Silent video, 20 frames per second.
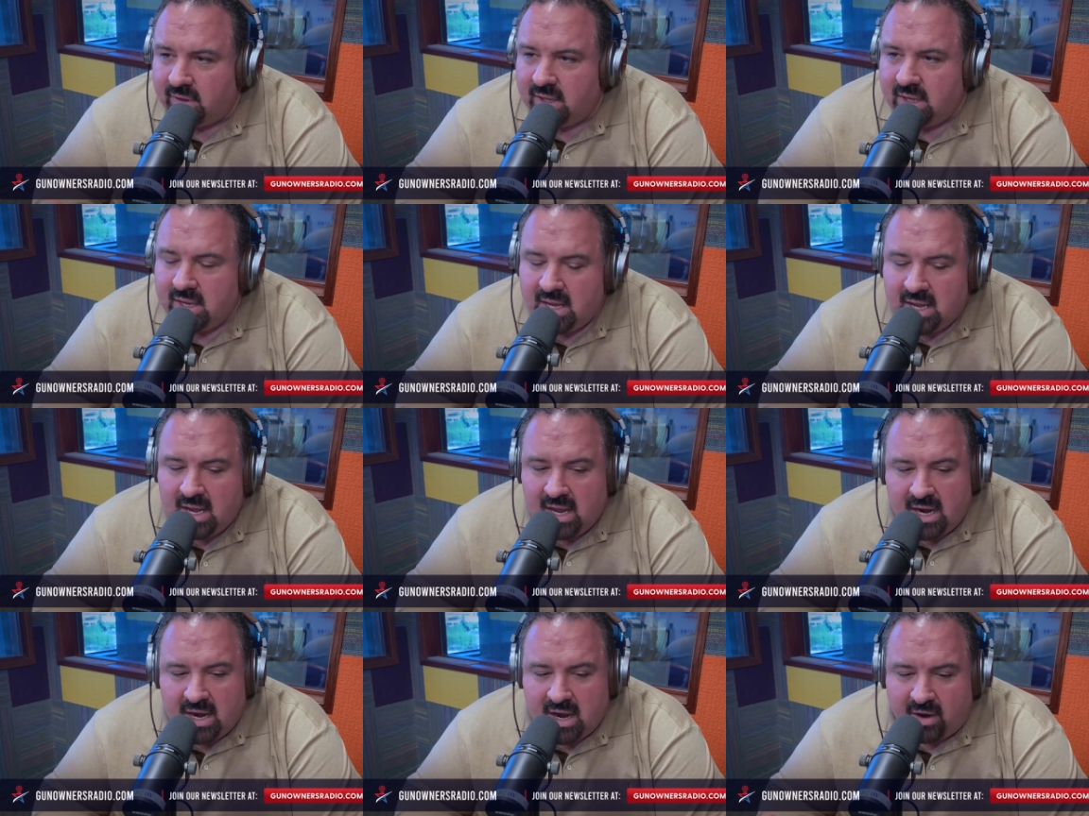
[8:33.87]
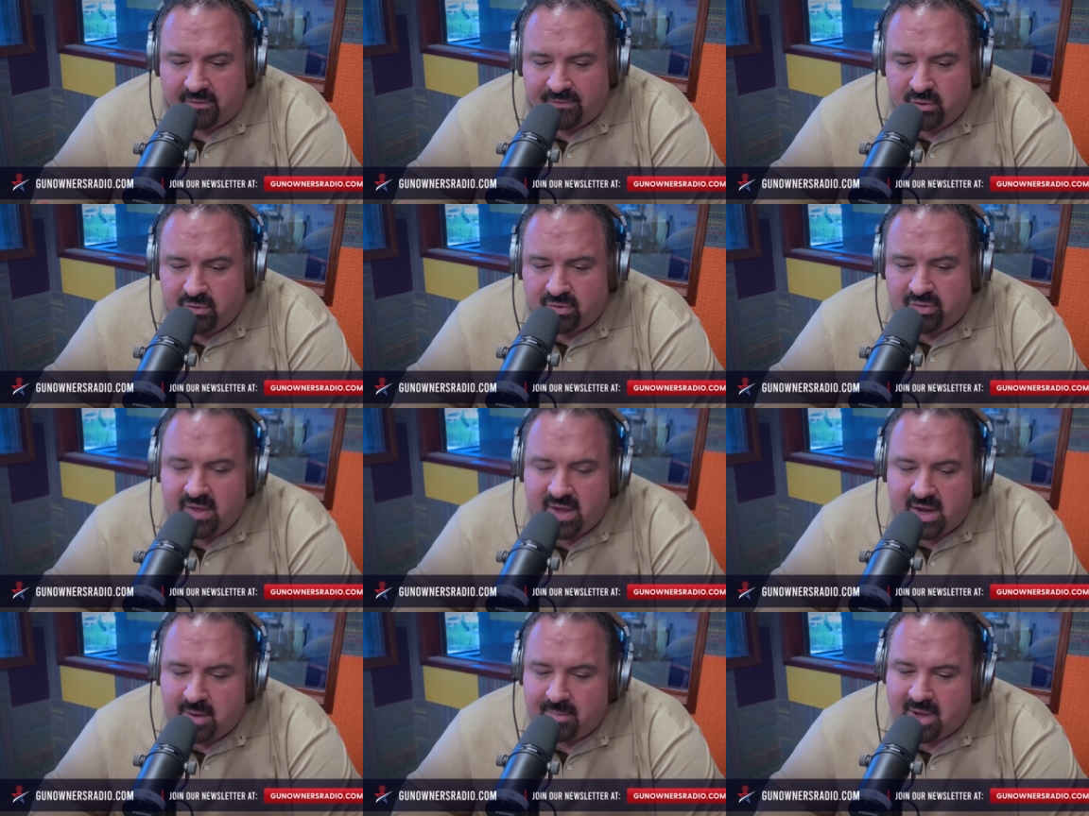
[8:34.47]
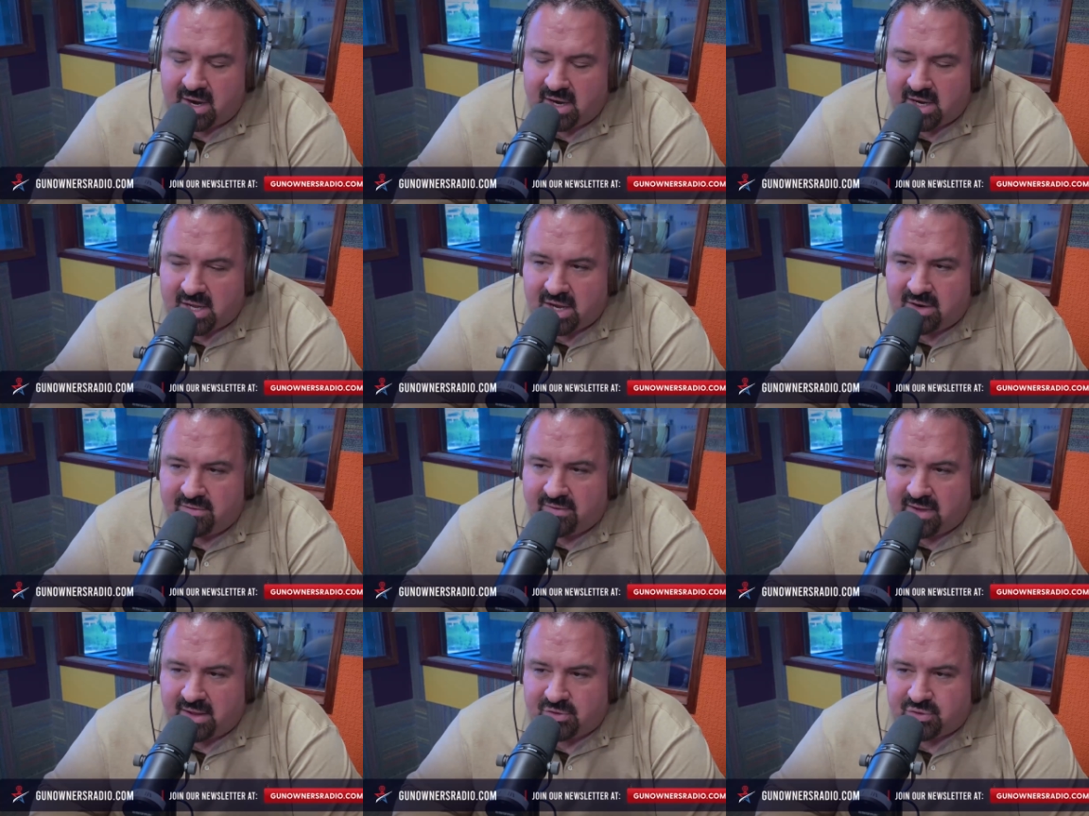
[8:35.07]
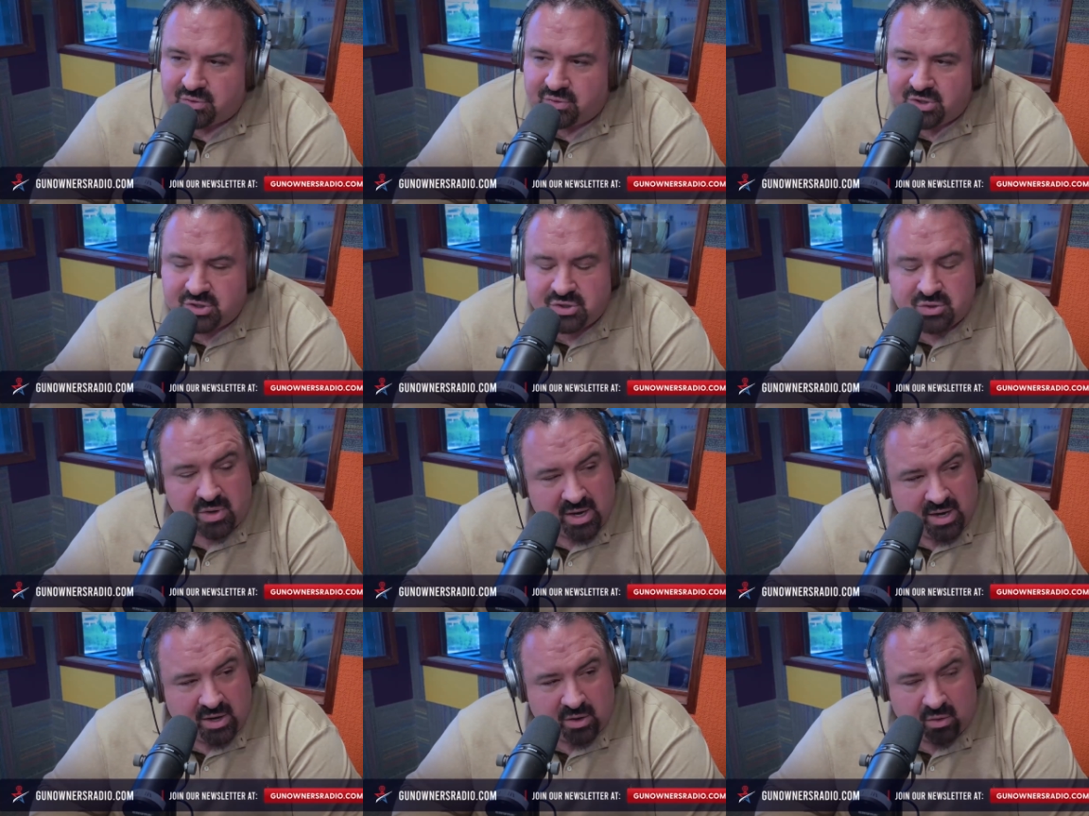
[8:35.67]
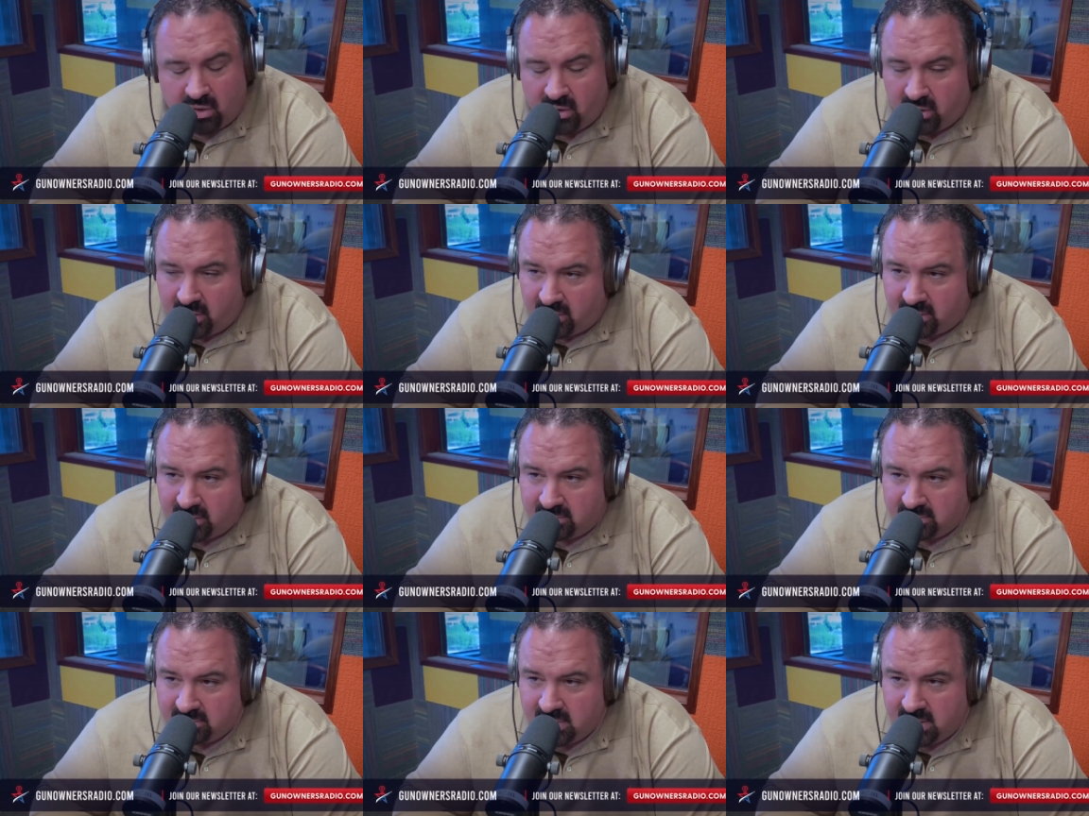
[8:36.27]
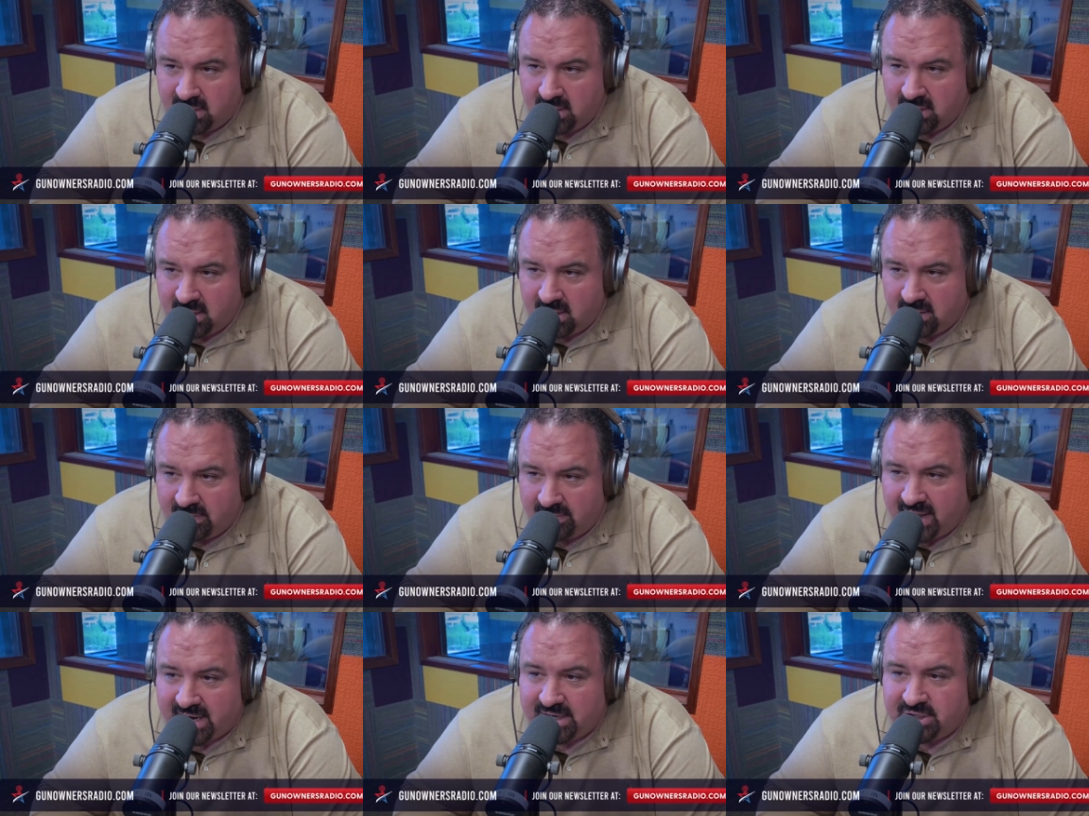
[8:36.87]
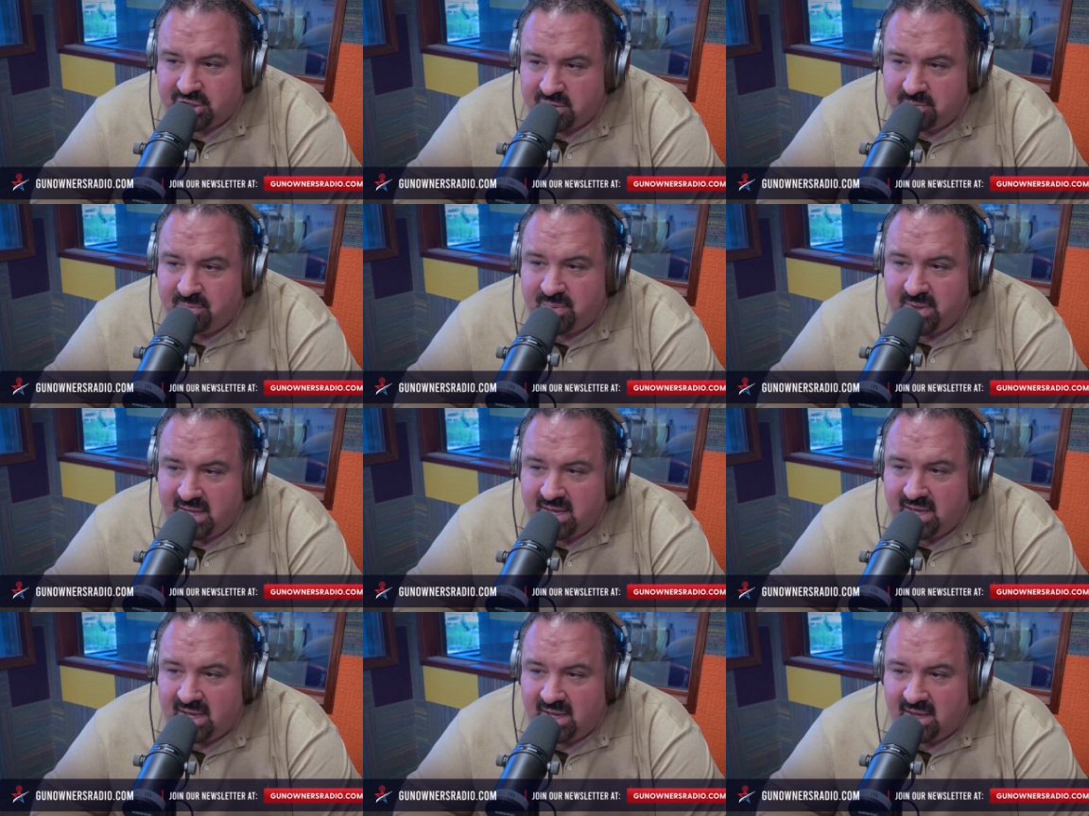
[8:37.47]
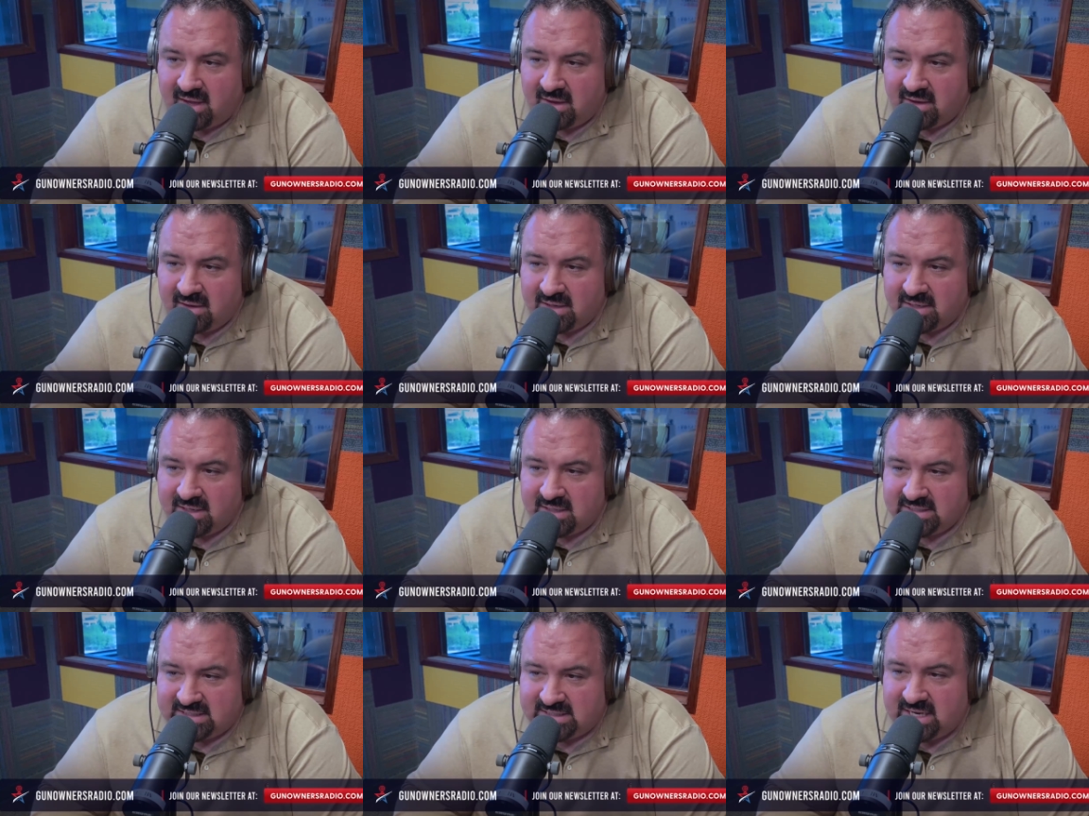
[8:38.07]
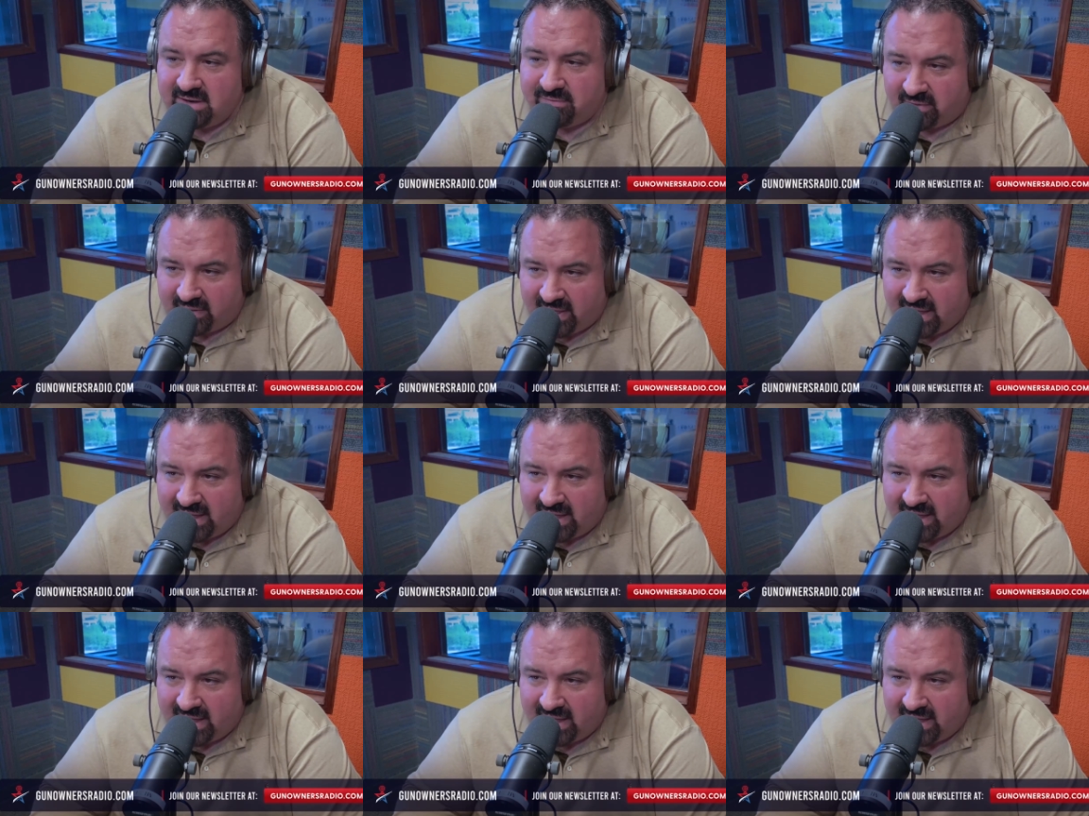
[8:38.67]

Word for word: Right. Now, if you think about a gun violence restraining order, that should be civil.